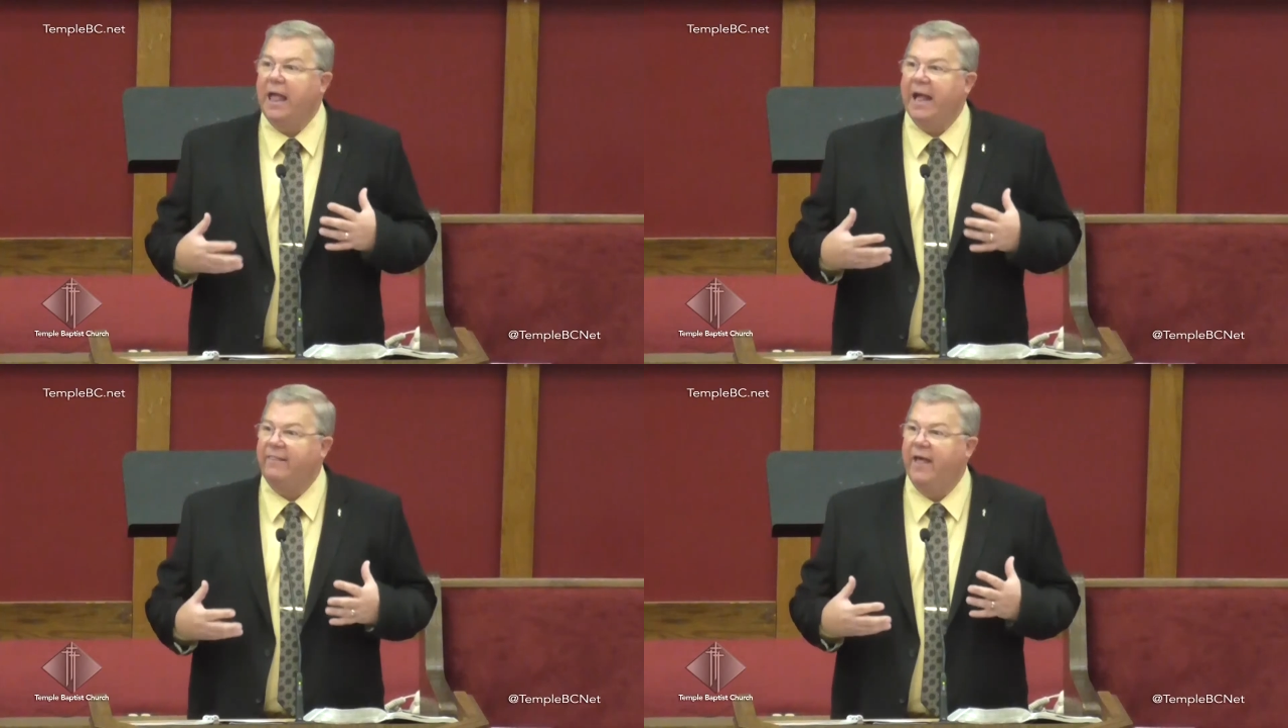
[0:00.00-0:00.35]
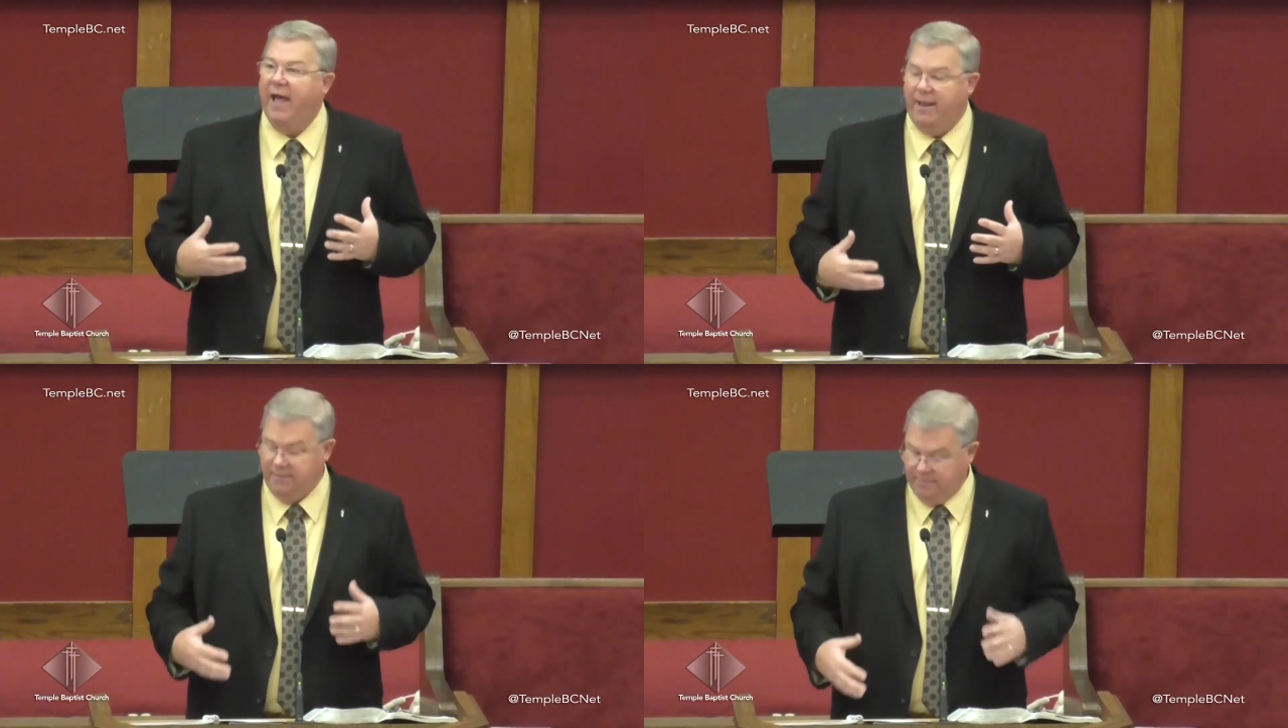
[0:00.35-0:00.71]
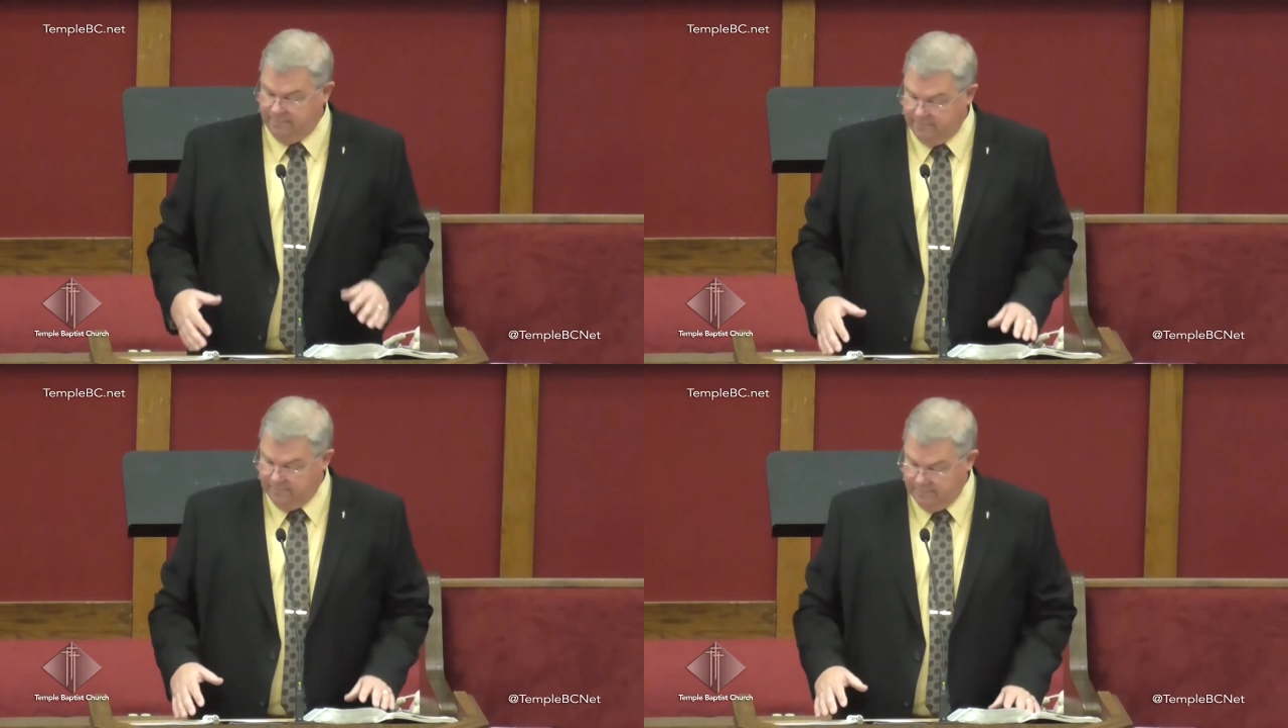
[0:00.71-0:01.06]
like that.
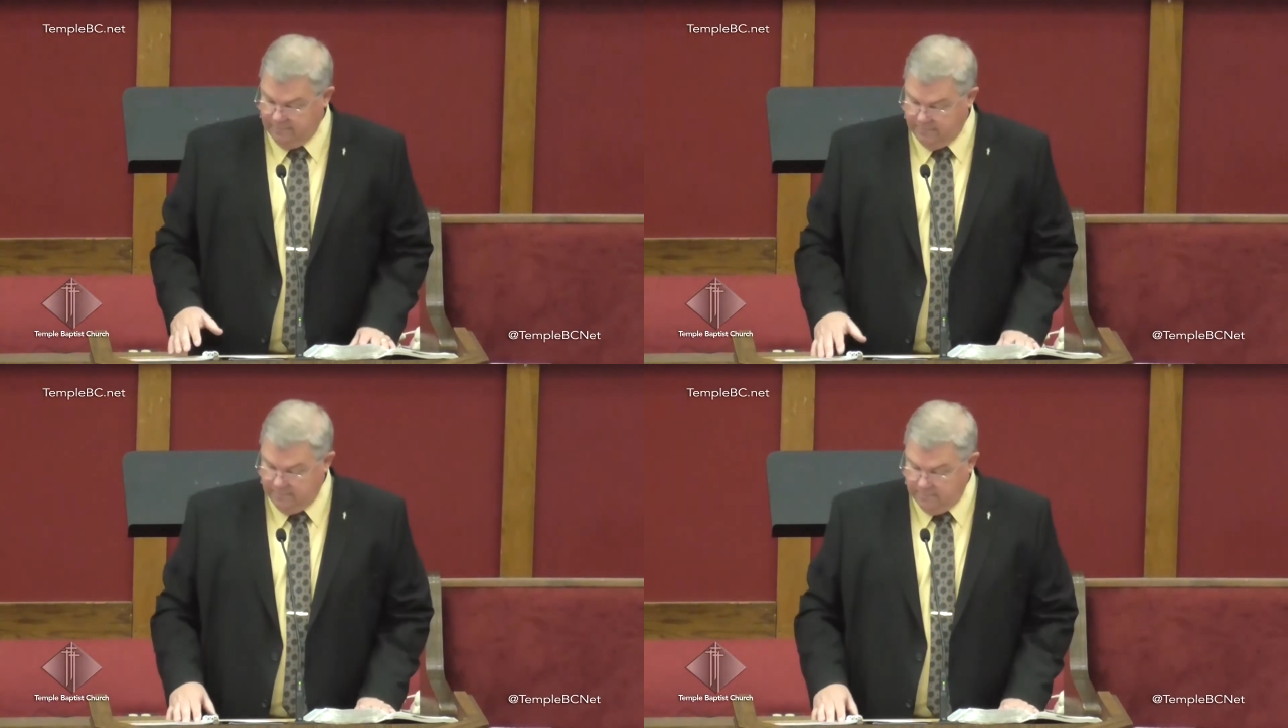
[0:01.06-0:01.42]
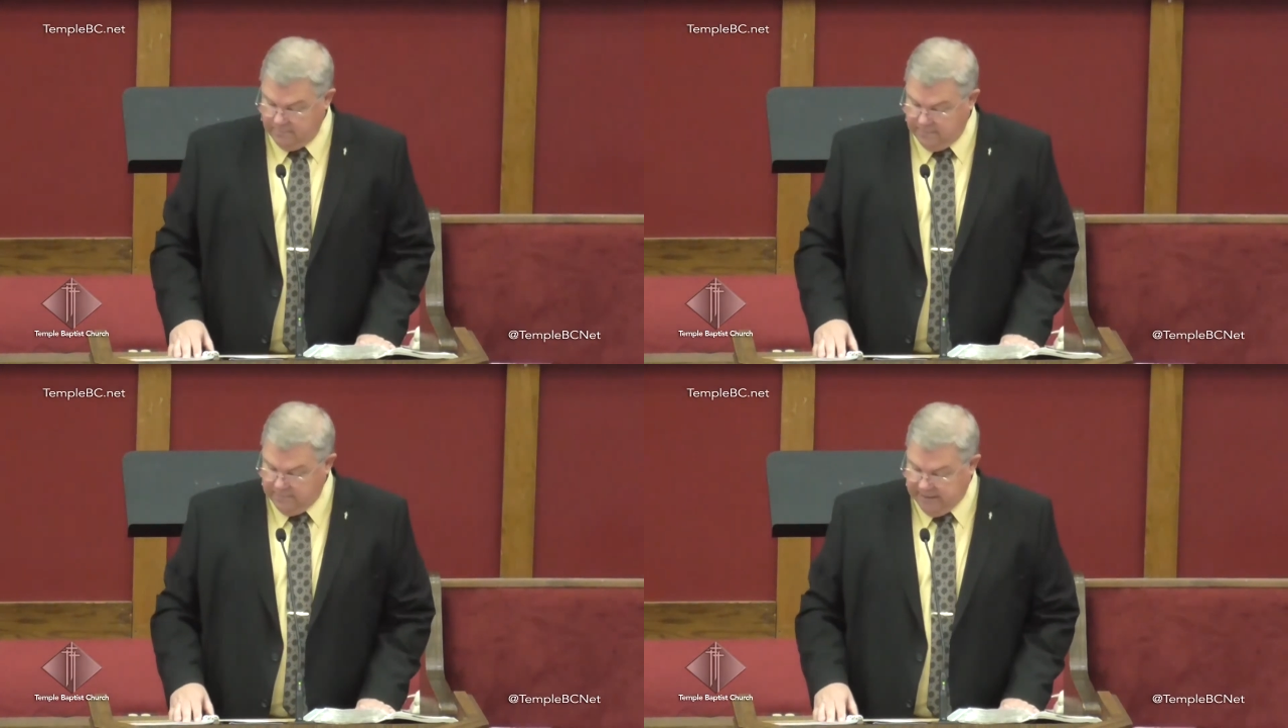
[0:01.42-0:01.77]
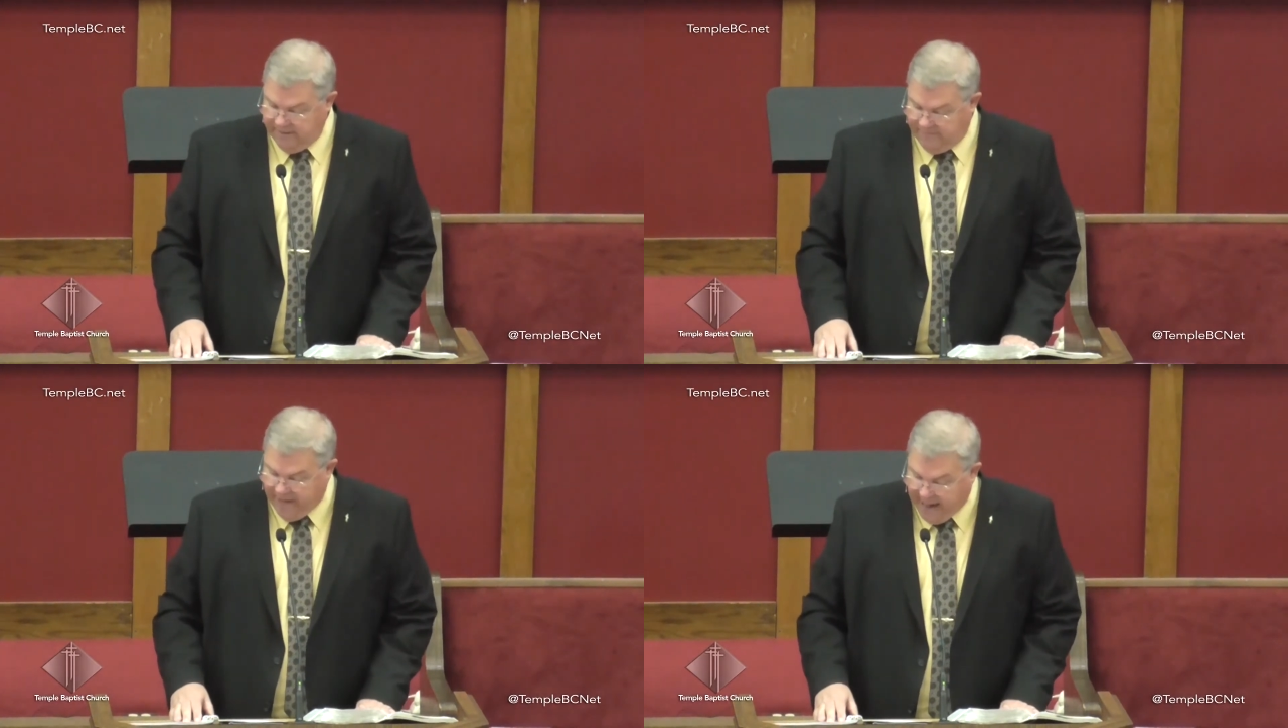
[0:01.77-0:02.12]

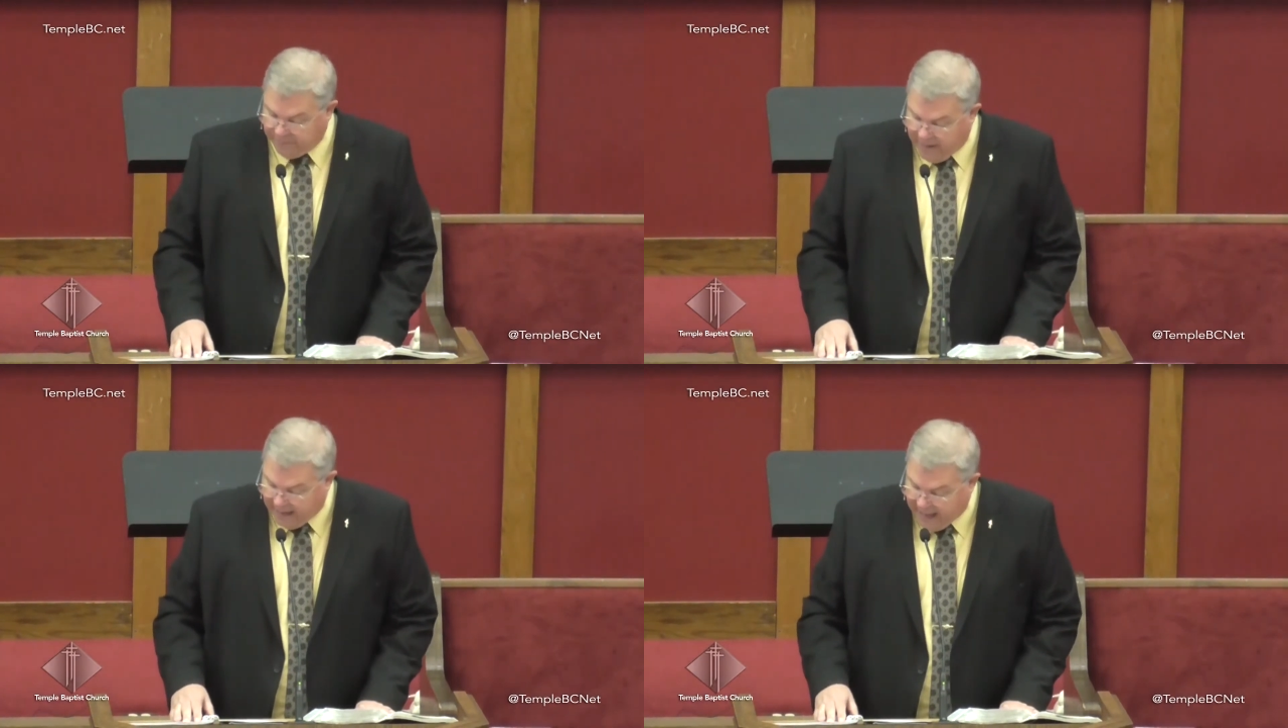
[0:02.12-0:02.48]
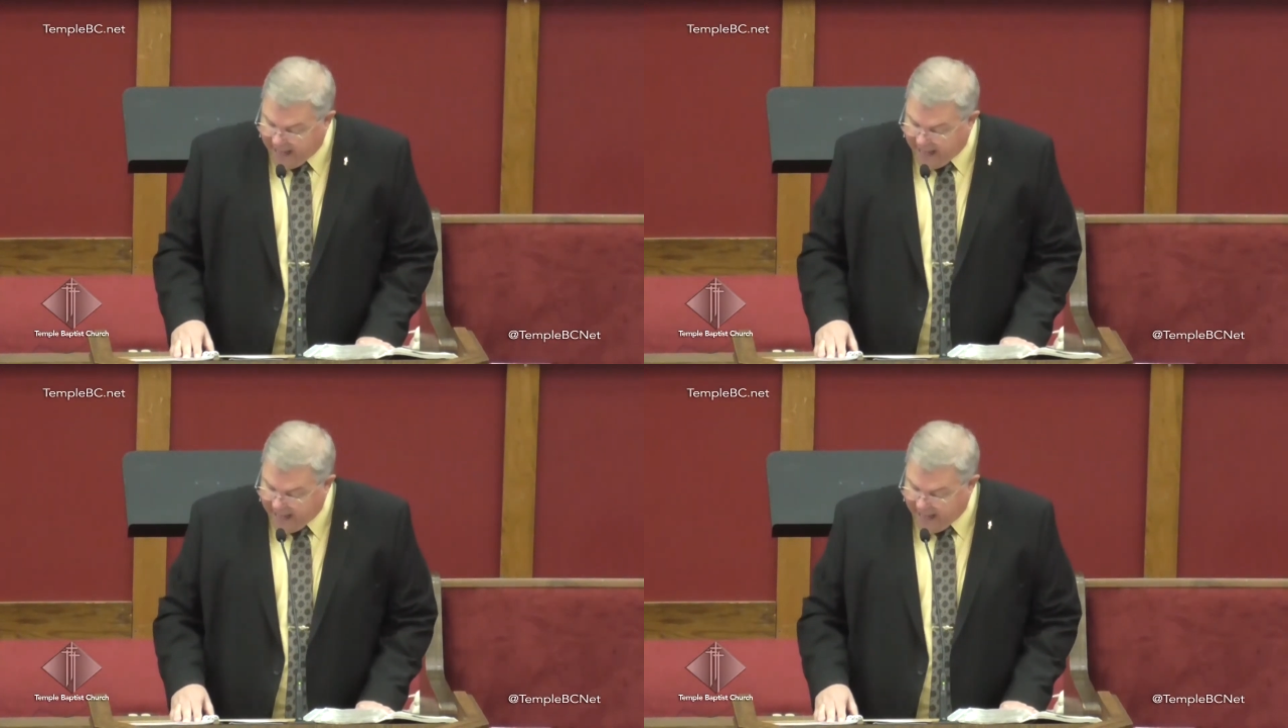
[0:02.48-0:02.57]
In fact, my